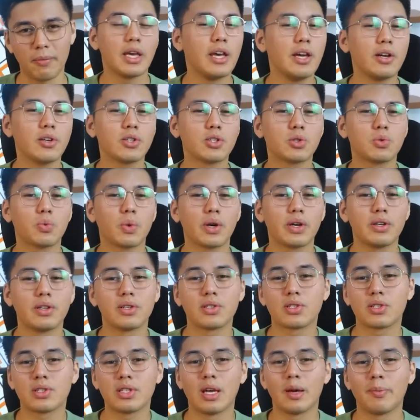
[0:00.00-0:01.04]
Here's where
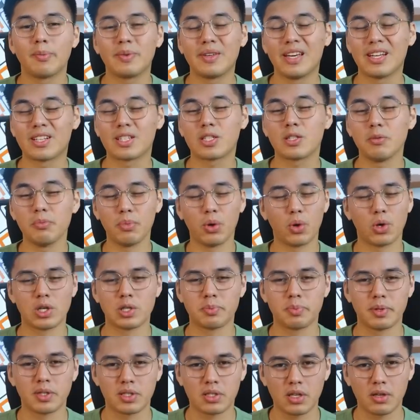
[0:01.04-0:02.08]
this step gets more
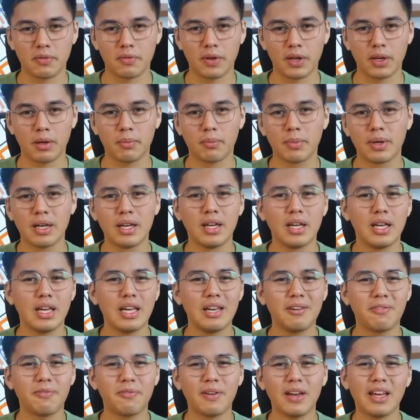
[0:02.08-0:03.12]
specific.
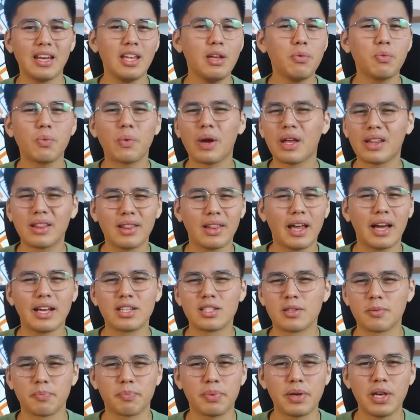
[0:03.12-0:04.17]
If any red
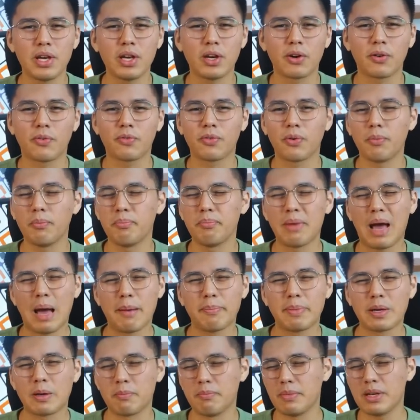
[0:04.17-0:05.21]
lines appear from
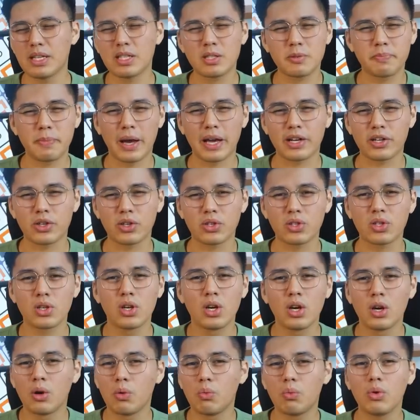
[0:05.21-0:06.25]
mapping mismatches,
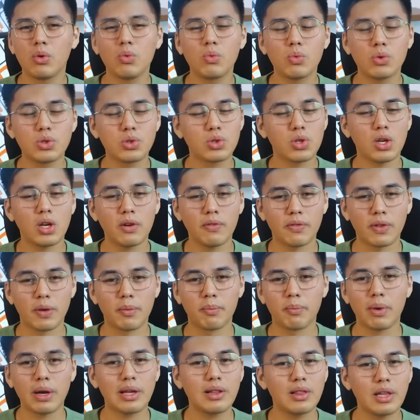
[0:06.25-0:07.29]
we'll resolve
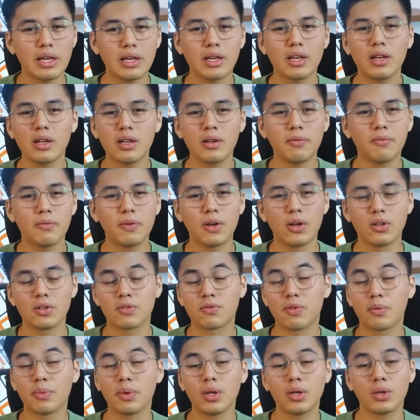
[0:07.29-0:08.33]
them by linking the fields
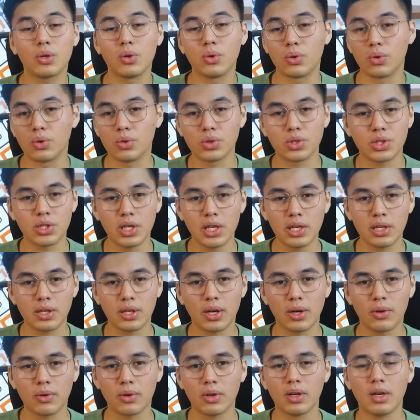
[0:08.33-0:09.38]
from the Google Sheet
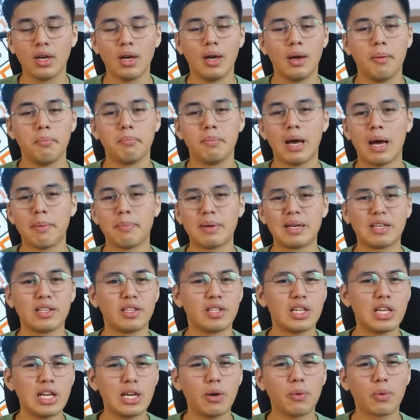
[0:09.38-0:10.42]
node, mapping
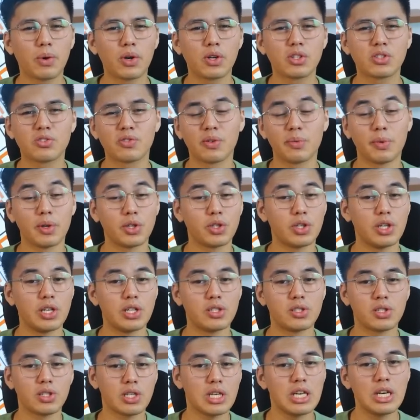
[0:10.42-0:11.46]
keywords from the
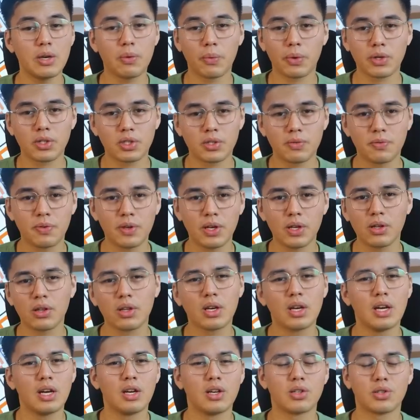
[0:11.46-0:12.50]
Sheet's Keywords field,
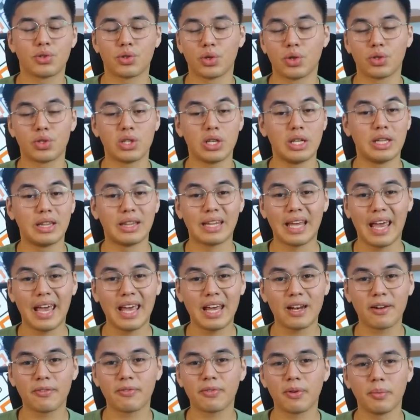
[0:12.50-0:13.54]
search
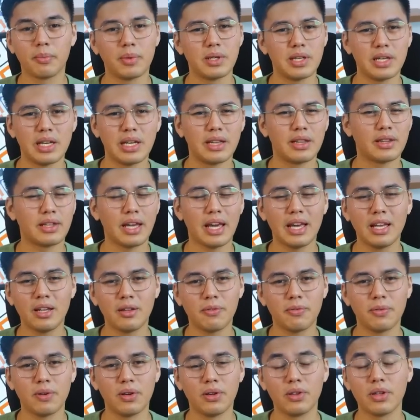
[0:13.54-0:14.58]
intent from the
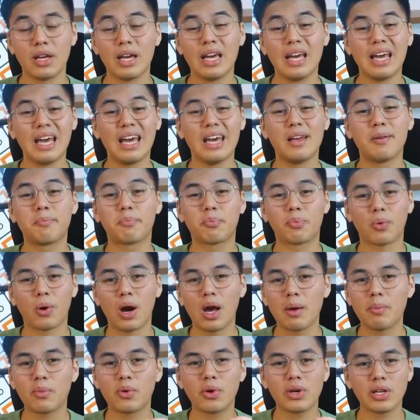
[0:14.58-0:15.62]
Intent field, and
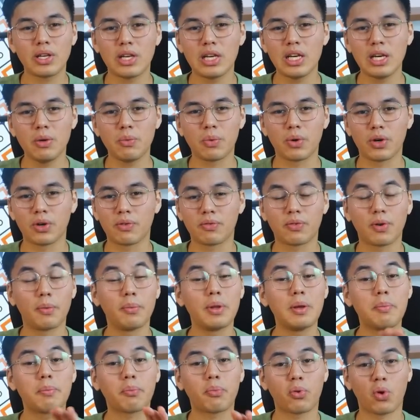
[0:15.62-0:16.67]
primary keyword from
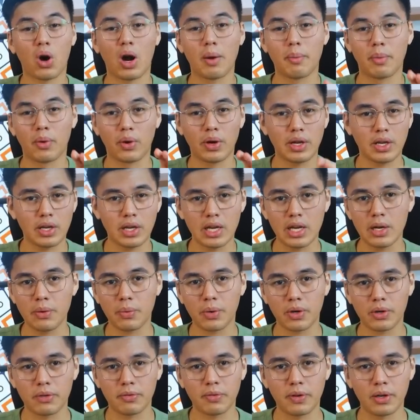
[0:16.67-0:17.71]
the Primary
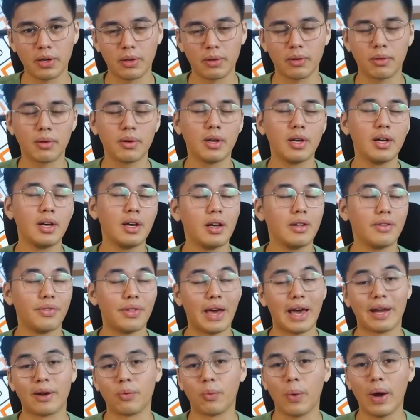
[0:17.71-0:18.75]
Keyword field.
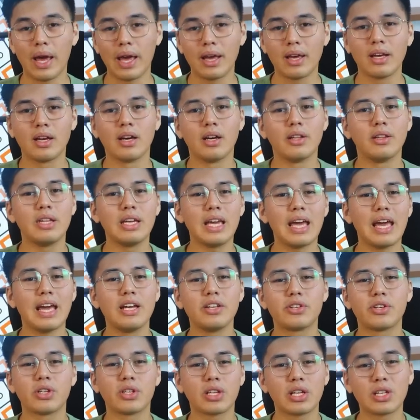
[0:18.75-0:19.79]
That way, the
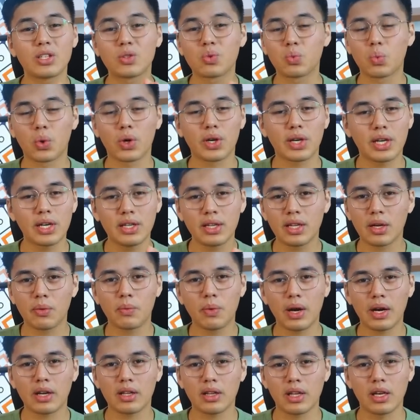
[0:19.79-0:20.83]
agent is working
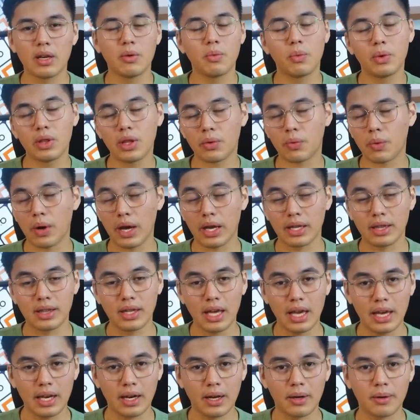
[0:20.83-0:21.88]
directly with the right
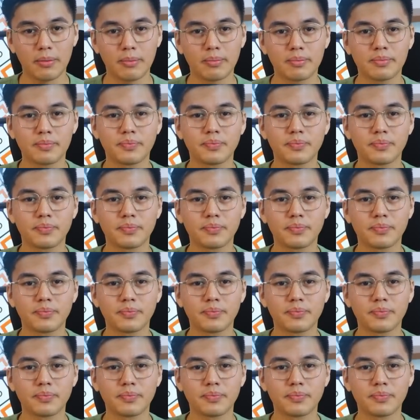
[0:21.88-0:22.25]
data.